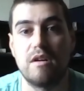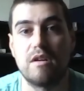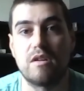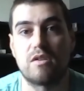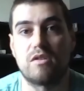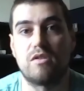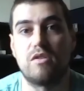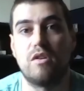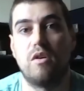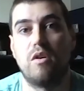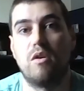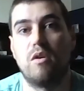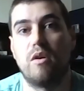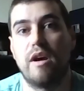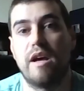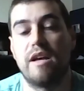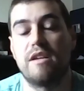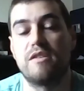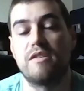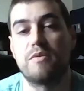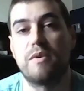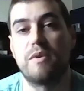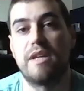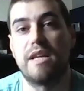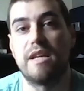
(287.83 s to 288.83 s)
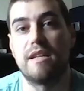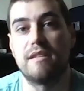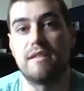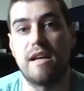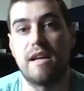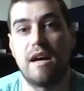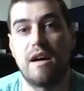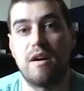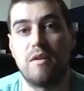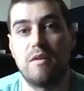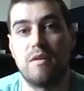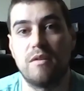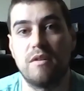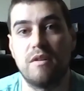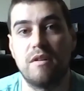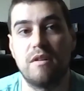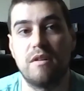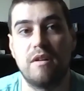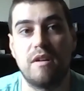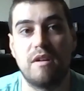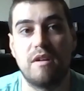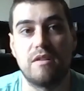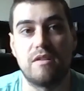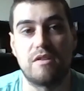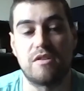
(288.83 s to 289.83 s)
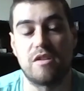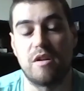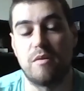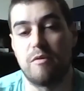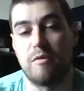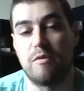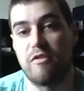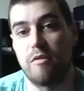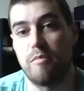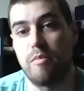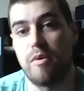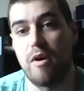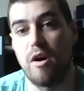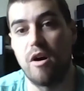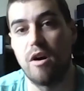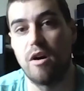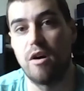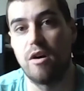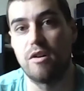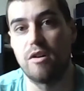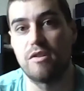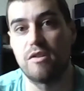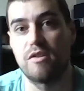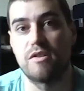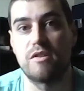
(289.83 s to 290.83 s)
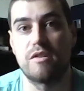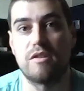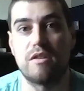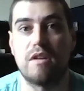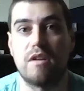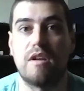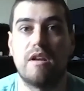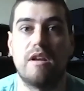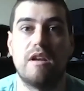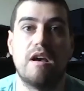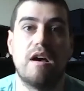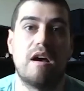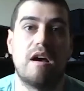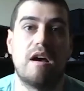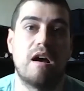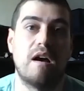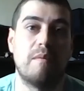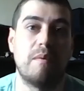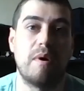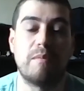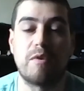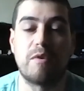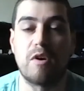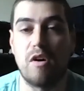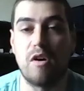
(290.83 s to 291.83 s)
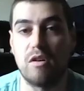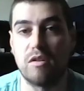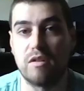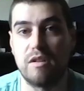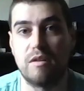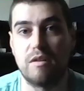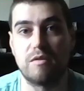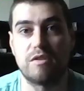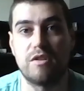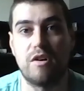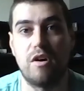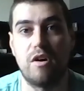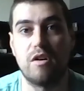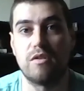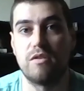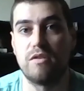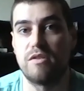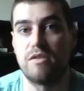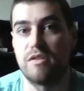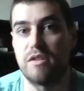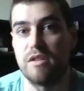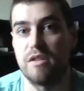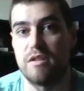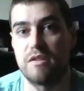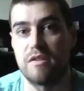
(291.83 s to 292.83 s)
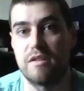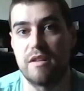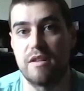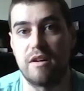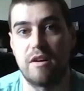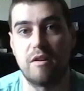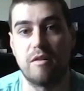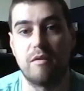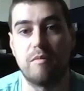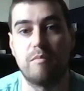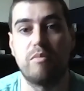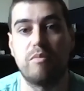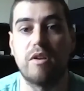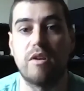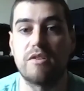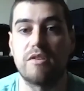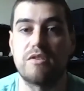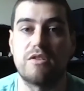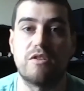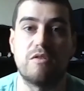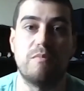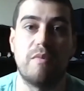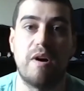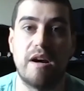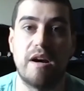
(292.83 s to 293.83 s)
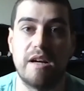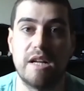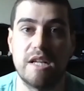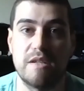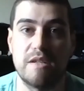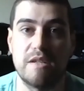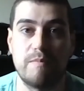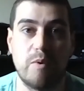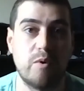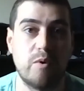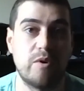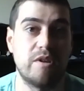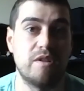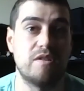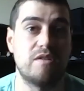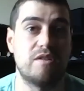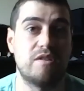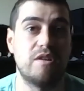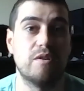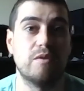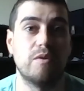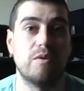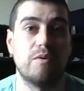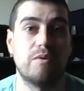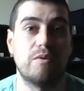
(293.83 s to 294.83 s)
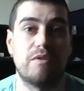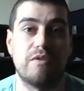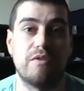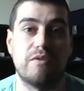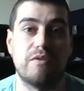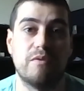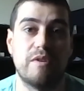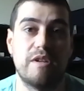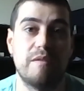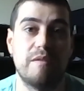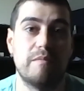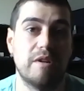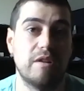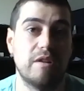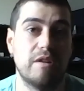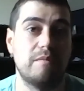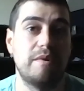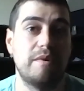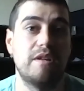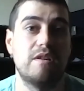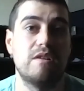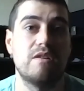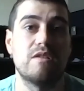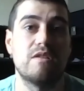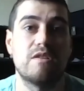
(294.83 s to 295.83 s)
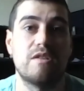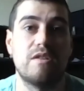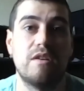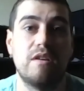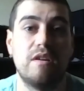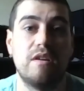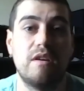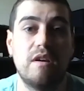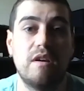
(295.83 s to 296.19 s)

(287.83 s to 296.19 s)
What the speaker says: So as we get down some of our parts, I'm calling out tolerances that are plus or minus 0.03 millimeters,